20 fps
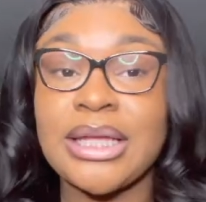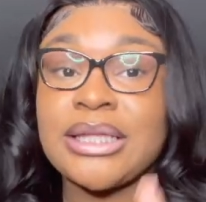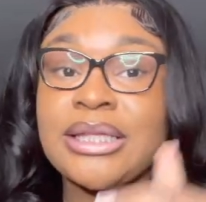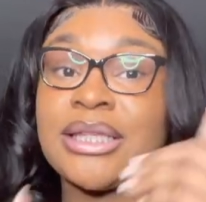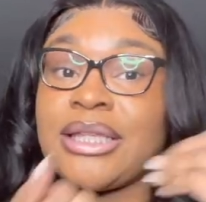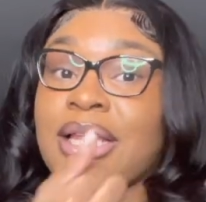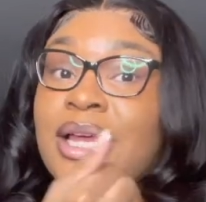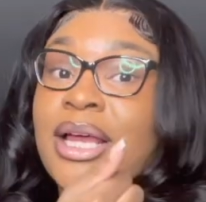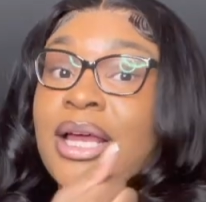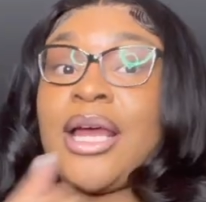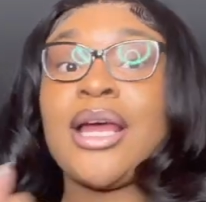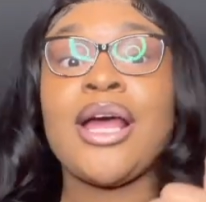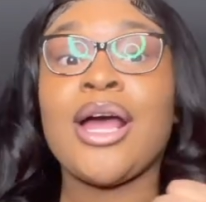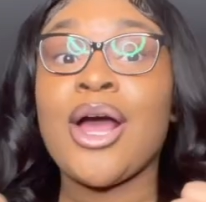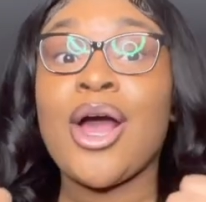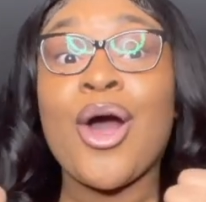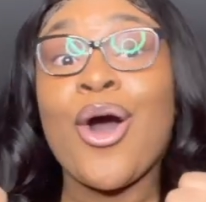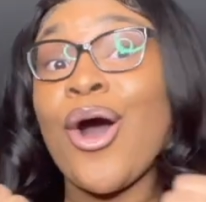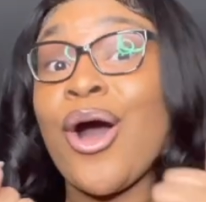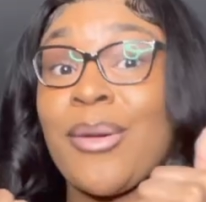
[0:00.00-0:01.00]
it's
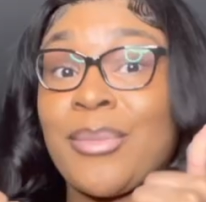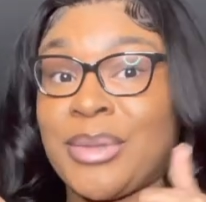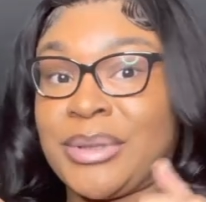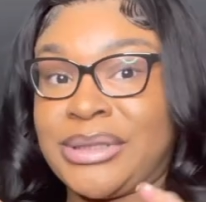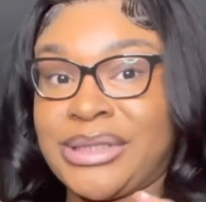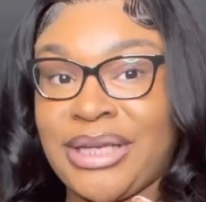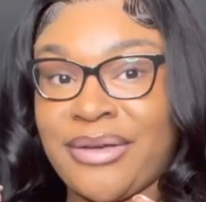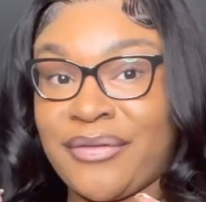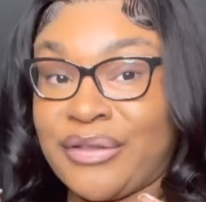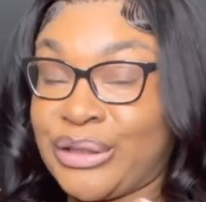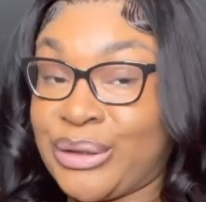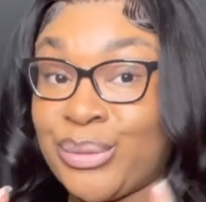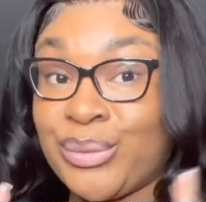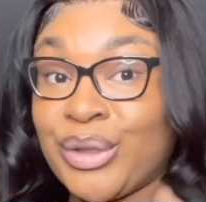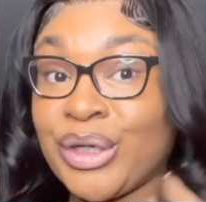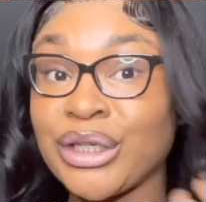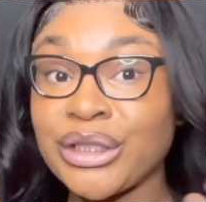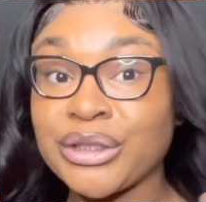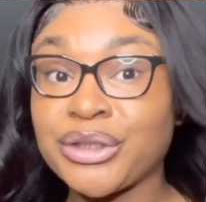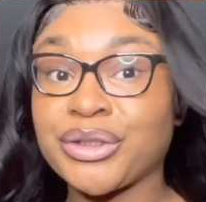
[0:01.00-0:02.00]
almost giving
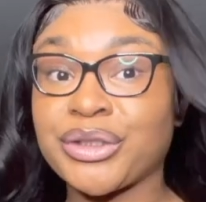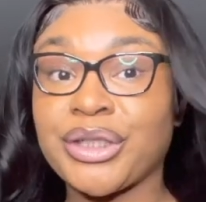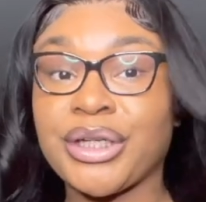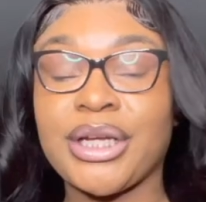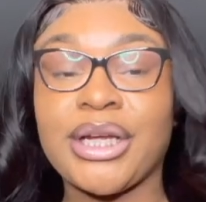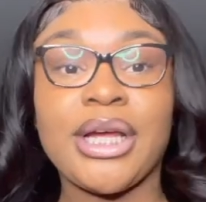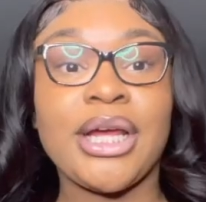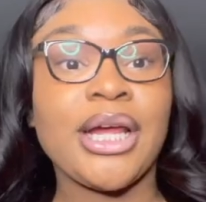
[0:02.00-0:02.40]
200.